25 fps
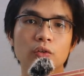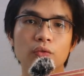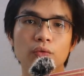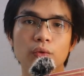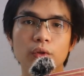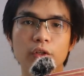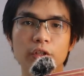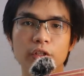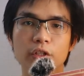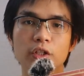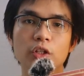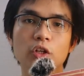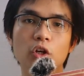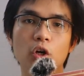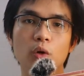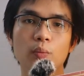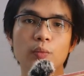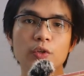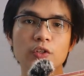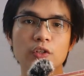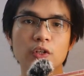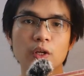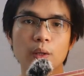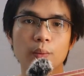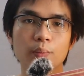for the
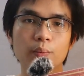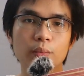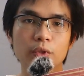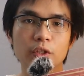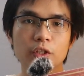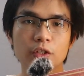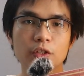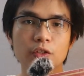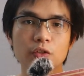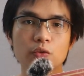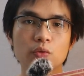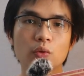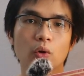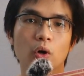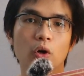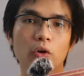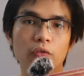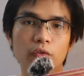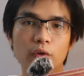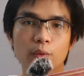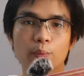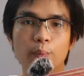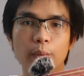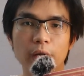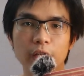e-commerce companies to
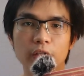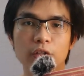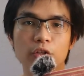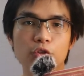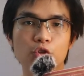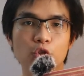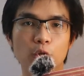offer better